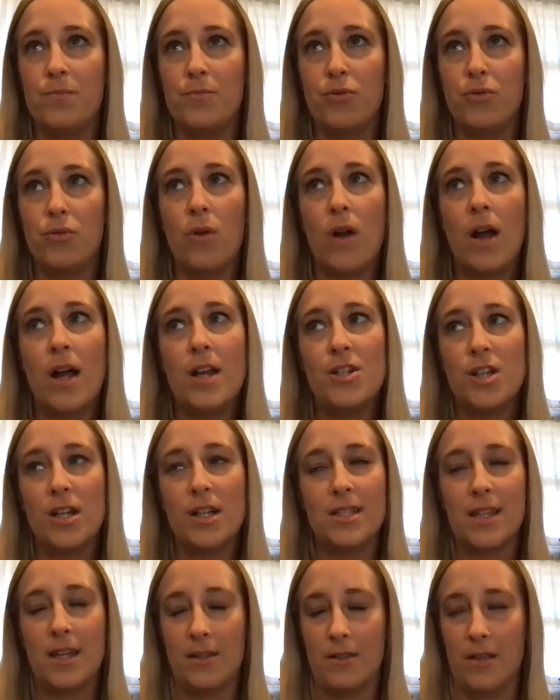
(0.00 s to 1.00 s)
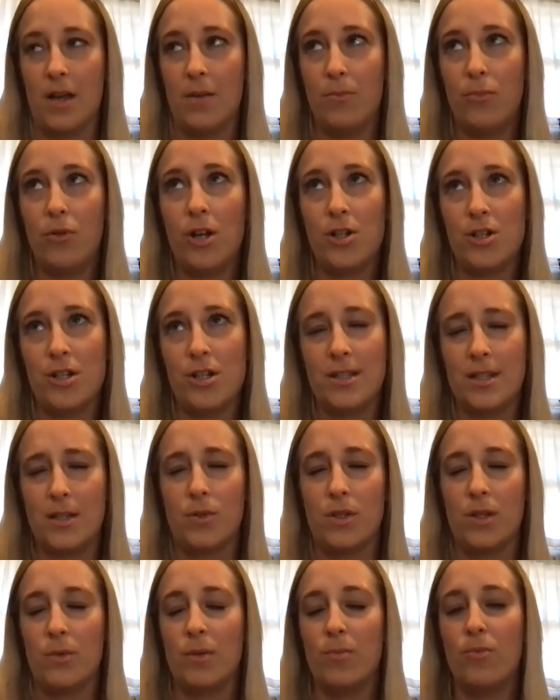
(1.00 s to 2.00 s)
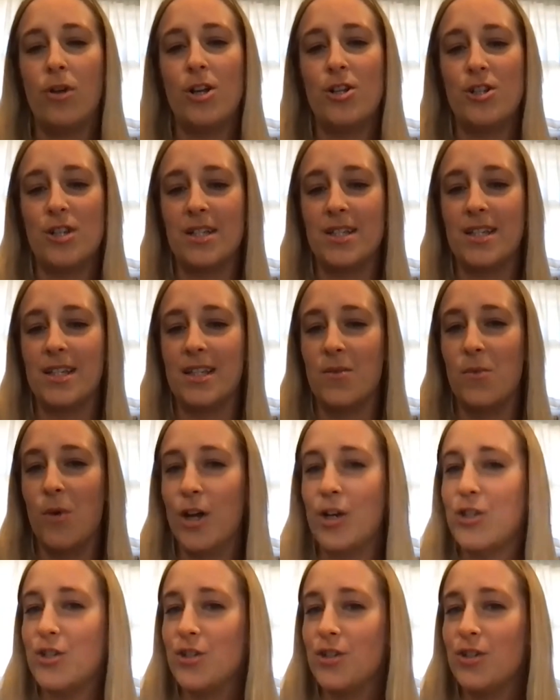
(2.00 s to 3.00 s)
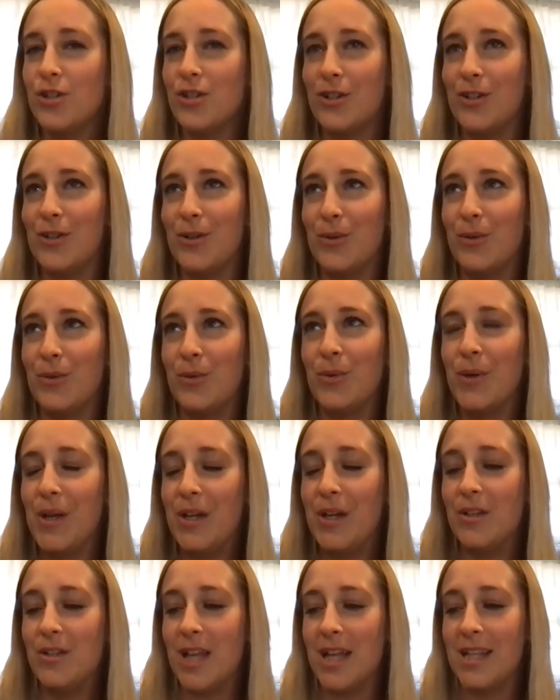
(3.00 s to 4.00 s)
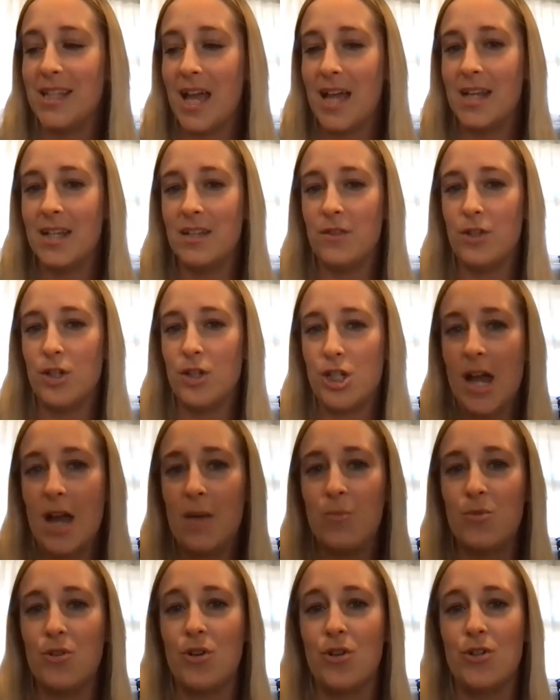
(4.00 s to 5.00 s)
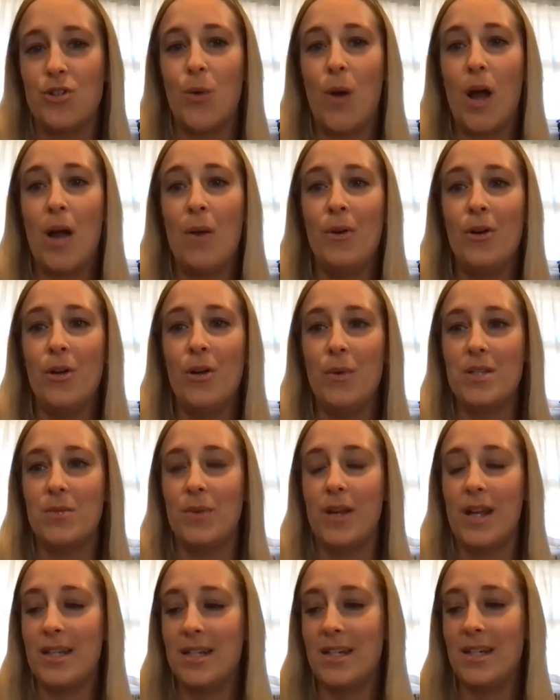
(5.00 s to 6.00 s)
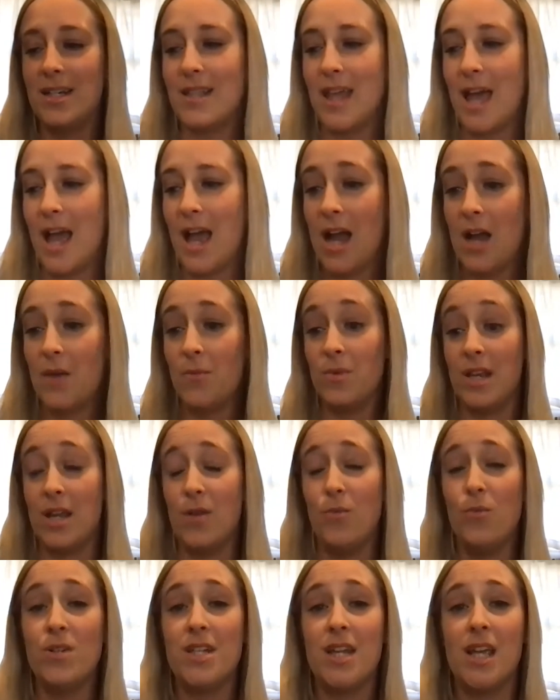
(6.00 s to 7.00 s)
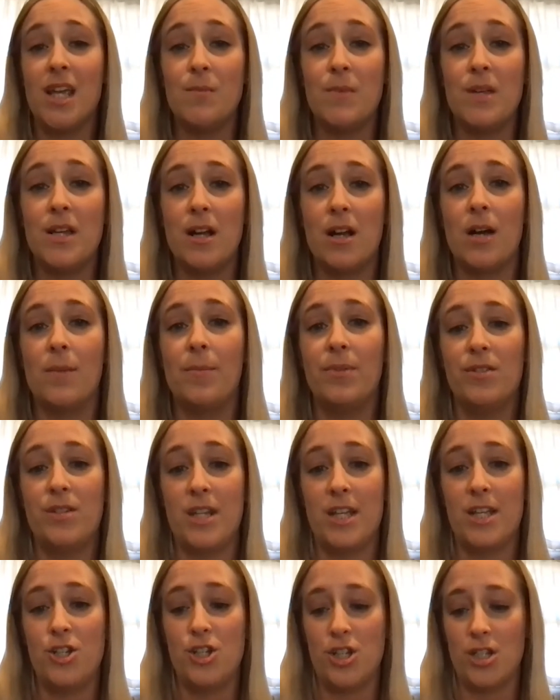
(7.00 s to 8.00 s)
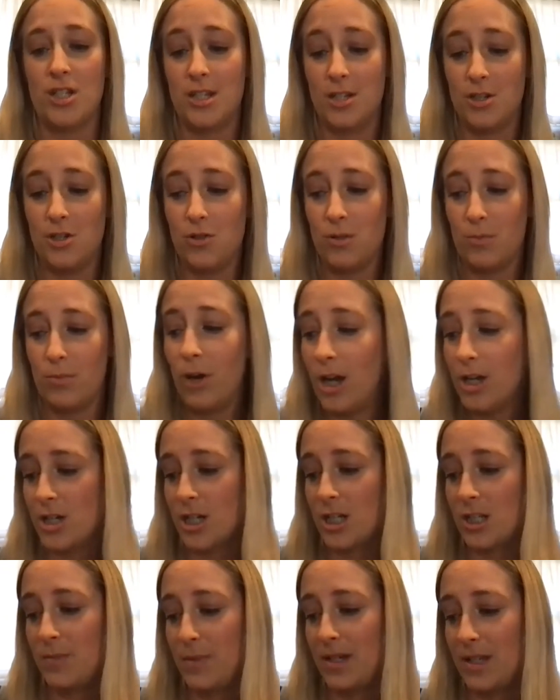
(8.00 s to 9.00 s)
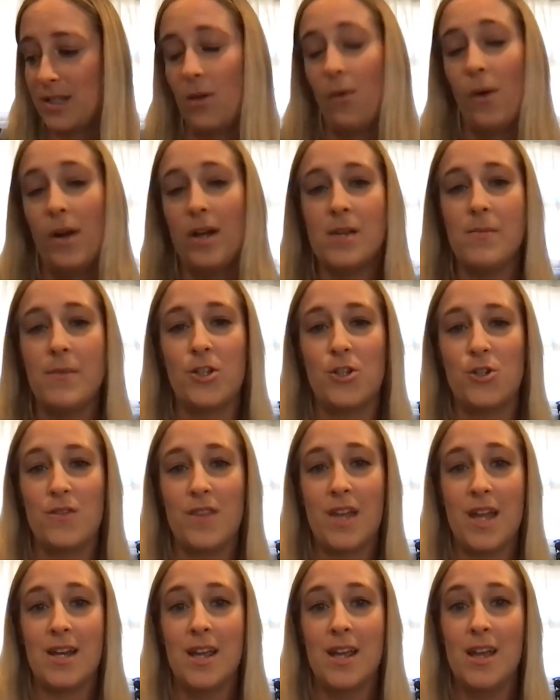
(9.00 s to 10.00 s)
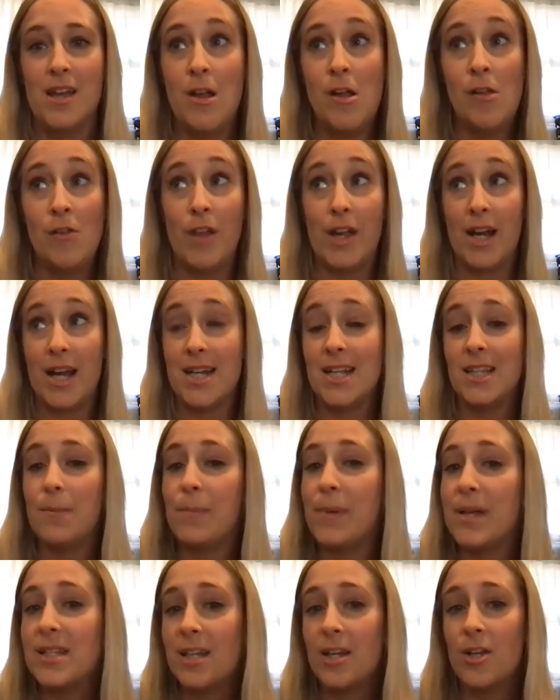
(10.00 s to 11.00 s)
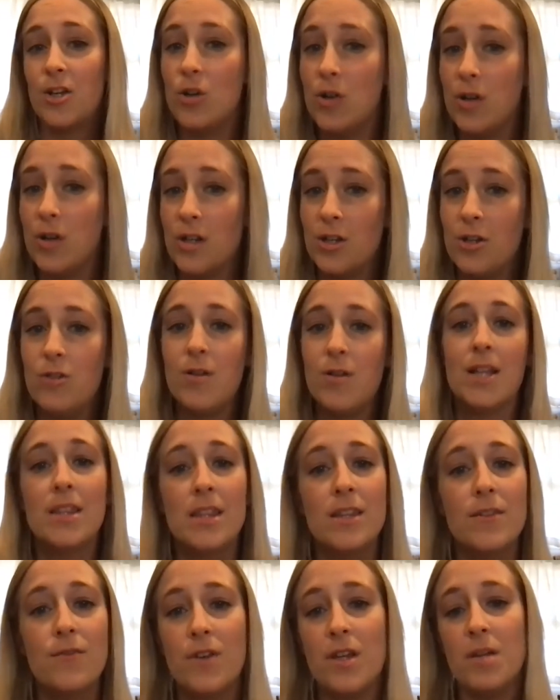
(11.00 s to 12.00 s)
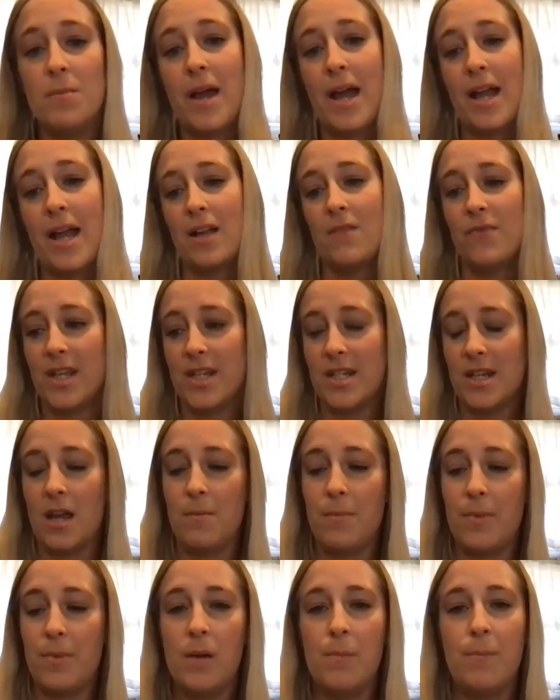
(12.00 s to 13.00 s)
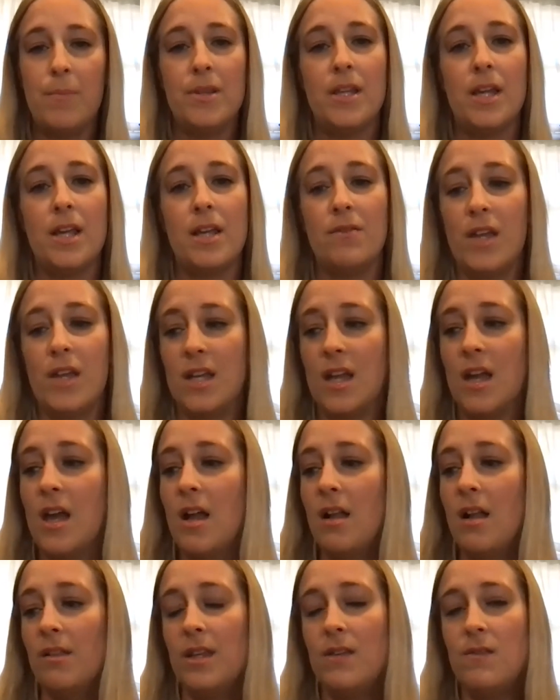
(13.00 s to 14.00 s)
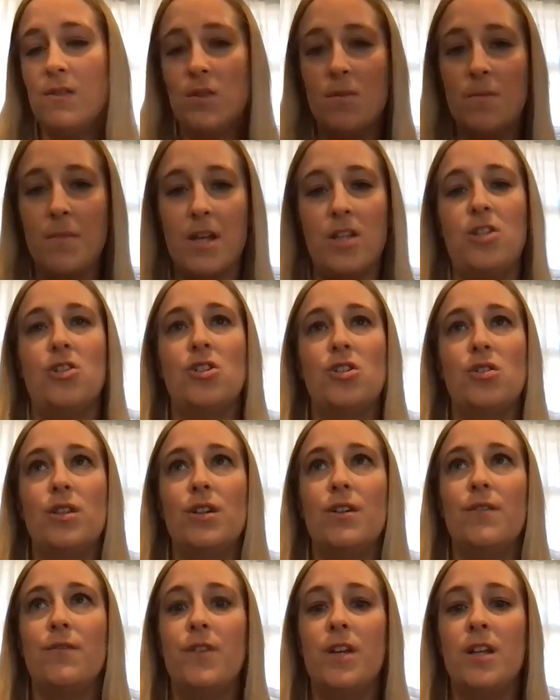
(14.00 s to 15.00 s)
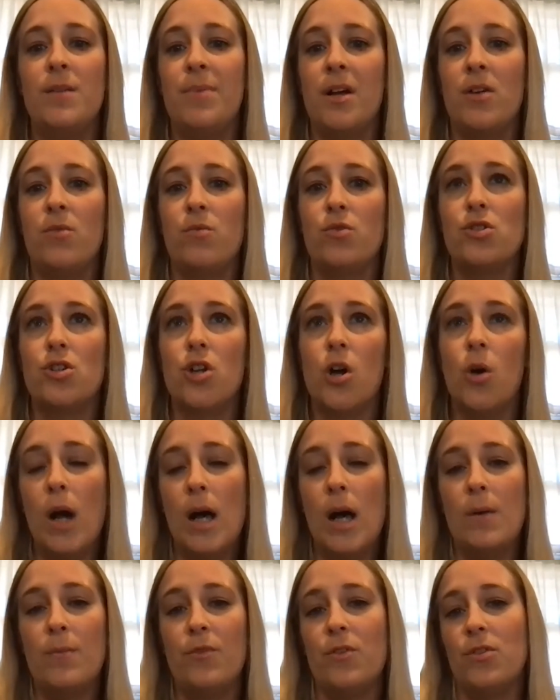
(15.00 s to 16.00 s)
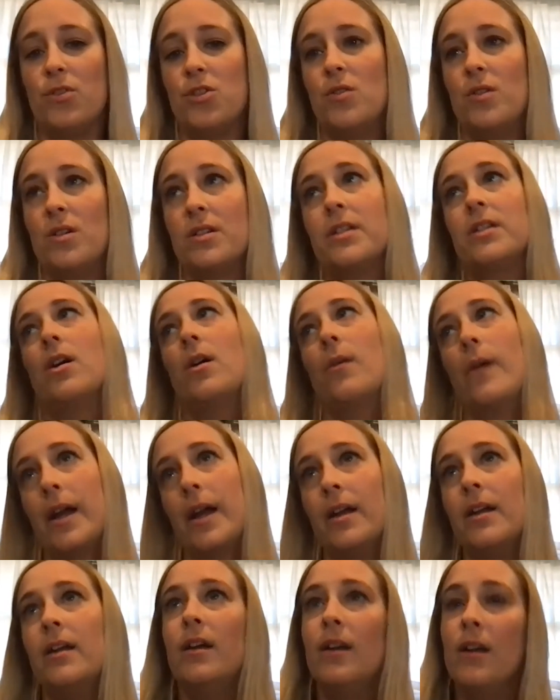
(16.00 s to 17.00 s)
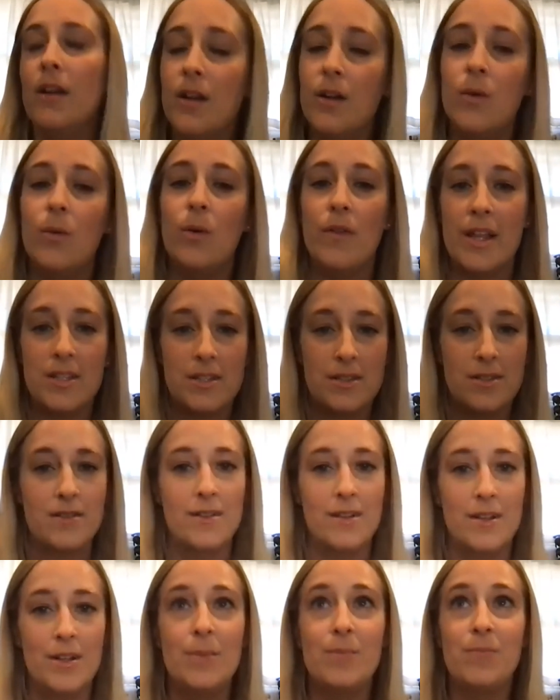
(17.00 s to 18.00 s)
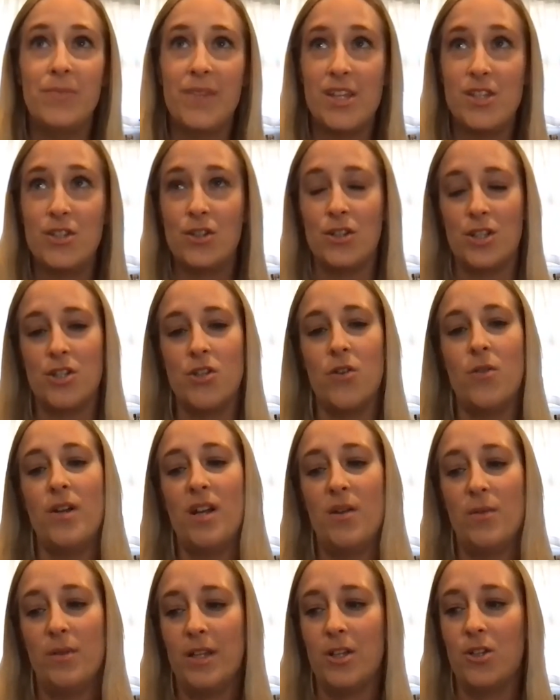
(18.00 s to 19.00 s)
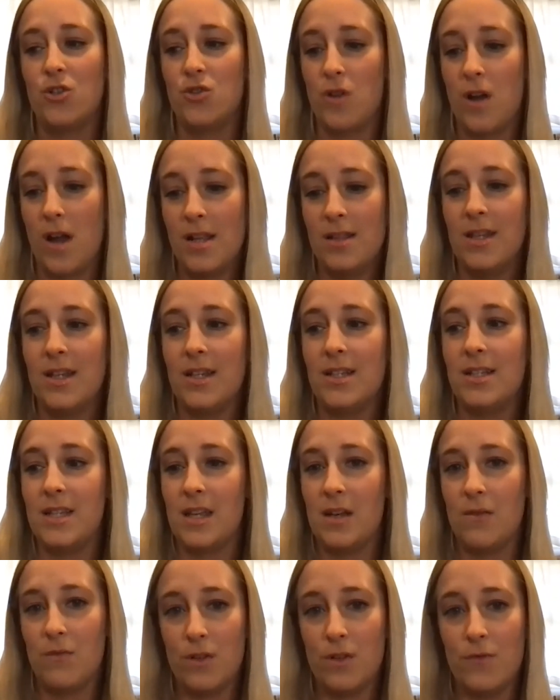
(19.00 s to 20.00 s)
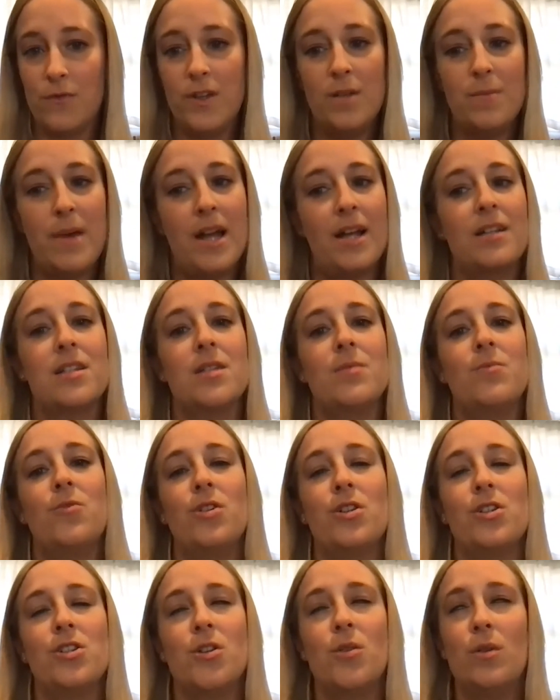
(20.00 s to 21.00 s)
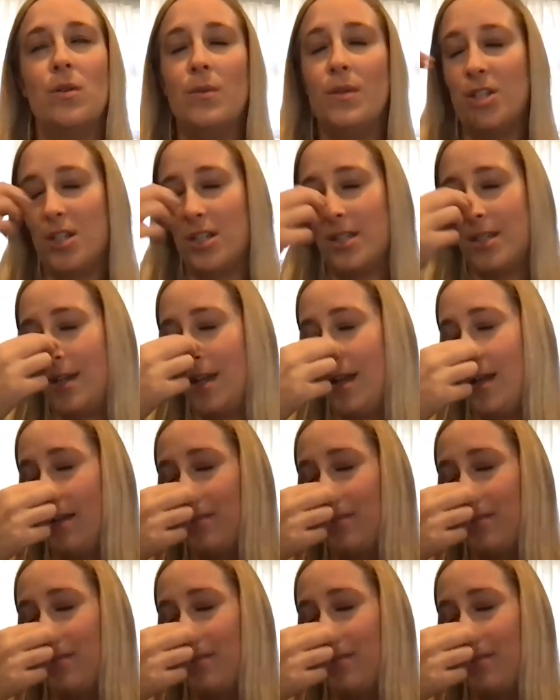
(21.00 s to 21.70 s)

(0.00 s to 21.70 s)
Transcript: projects yeah projects that's what they were projects that they wanted you to do at the end of each chapter so i would always when i did that i would it would take me a couple of days just to do the projects because i wanted to make sure that like i did the best i could and you get the feedback and they type it up and they like leave you a message so their feedback was so helpful too and i was like okay well that's that's good to know and i would like try and like save their feedback somewhere so it was just